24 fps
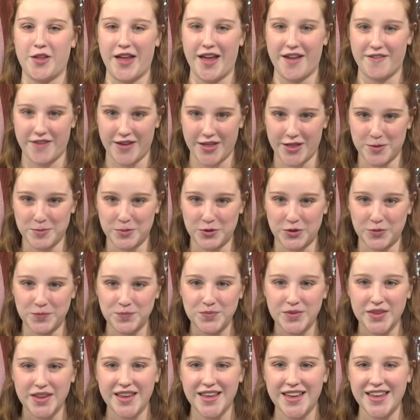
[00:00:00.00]
available
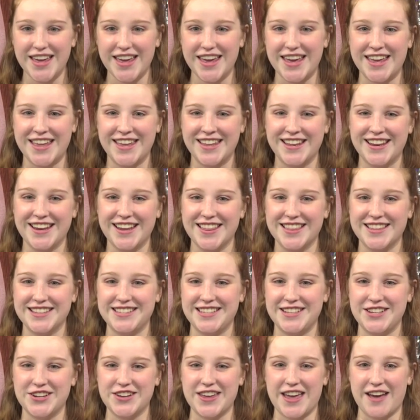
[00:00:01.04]
in the
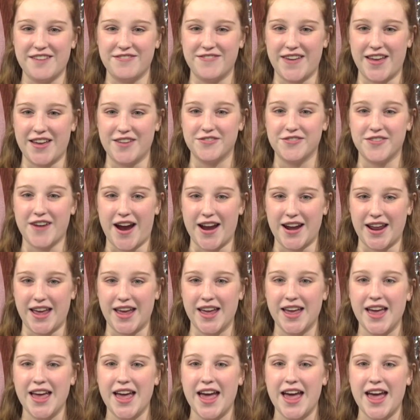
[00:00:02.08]
Senior Cafe Friday,